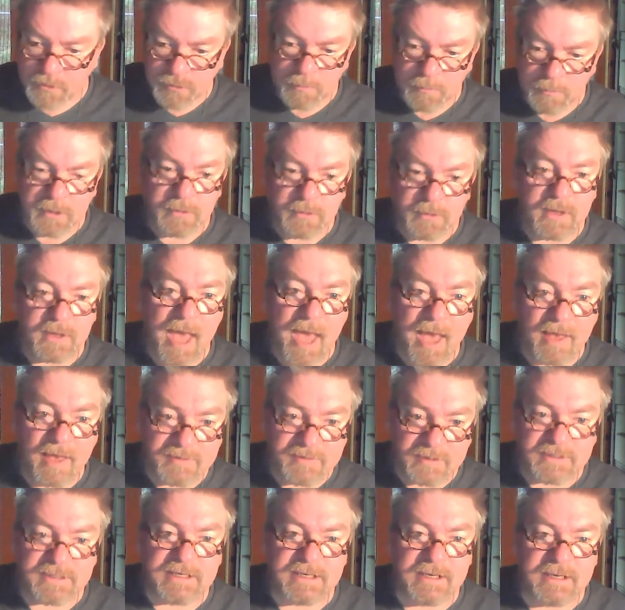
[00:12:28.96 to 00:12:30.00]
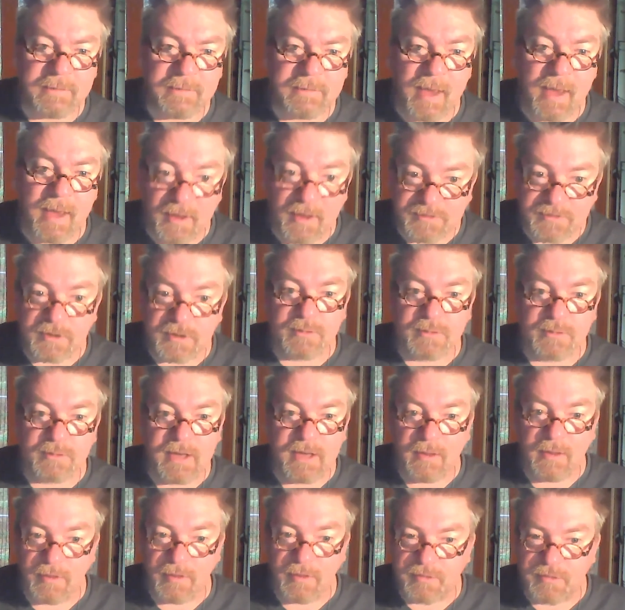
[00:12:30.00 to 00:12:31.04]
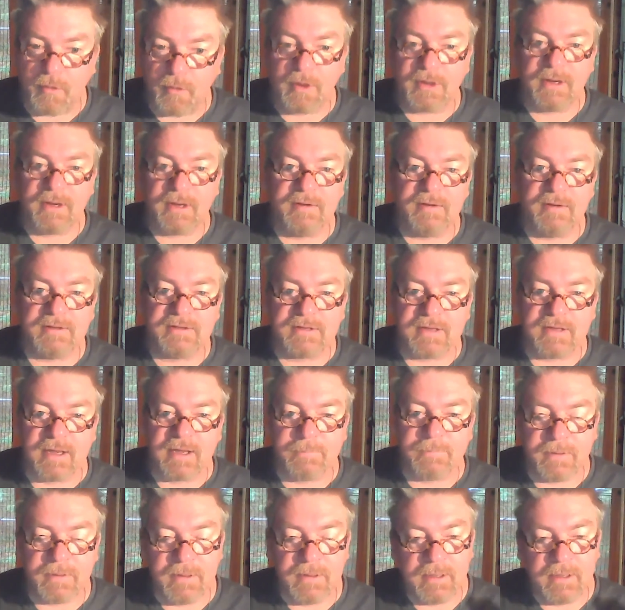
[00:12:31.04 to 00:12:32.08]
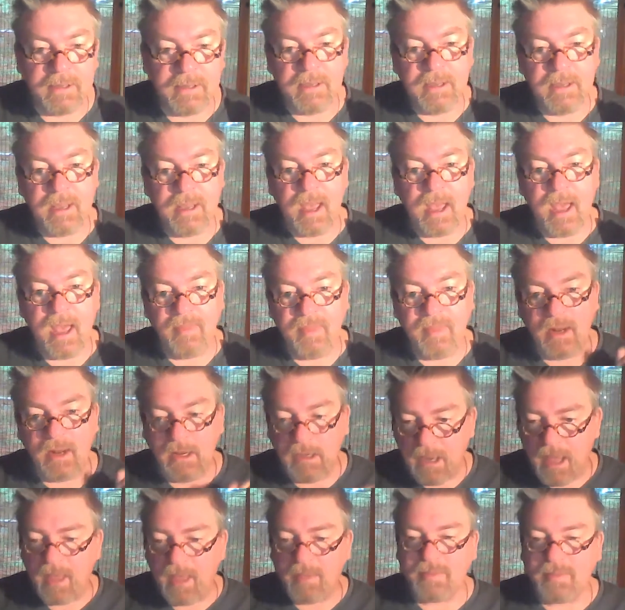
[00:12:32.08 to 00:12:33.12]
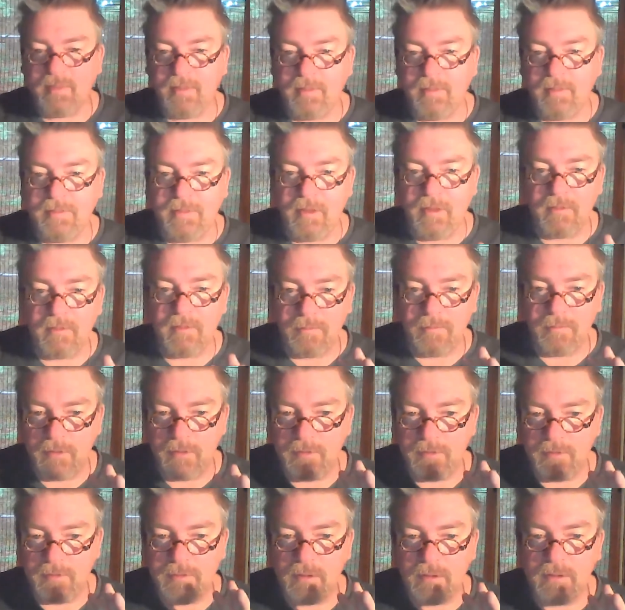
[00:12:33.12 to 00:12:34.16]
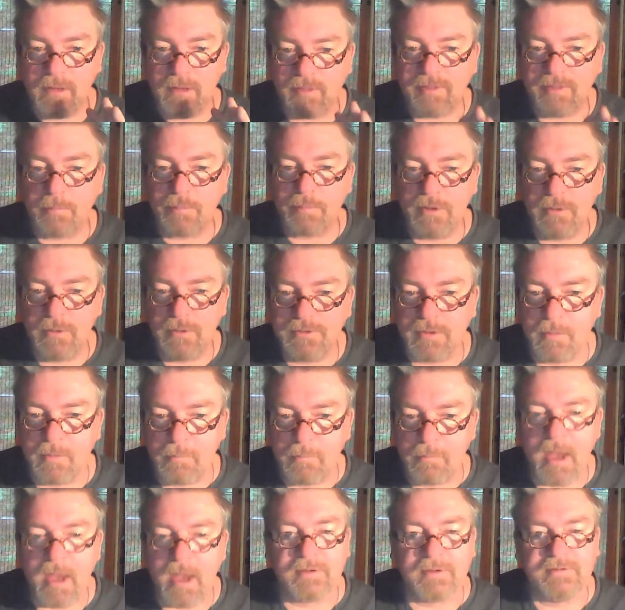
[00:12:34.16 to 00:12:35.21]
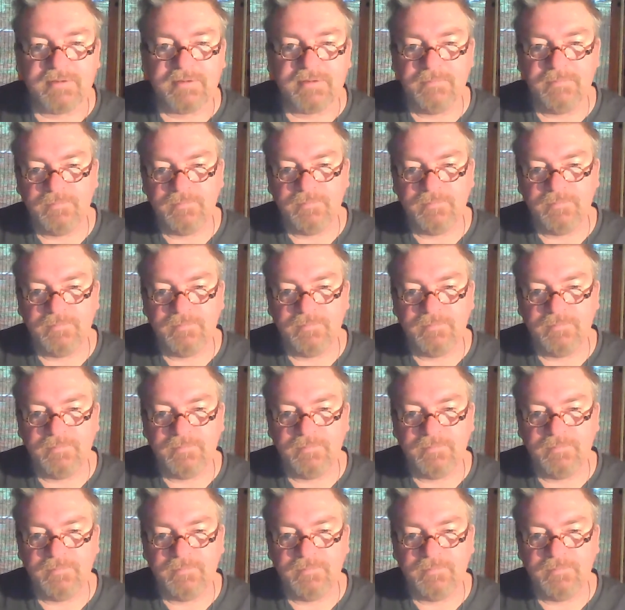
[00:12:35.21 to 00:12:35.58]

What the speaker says: Contribute as a team, as you create, throw it down to tape and let the producer mix.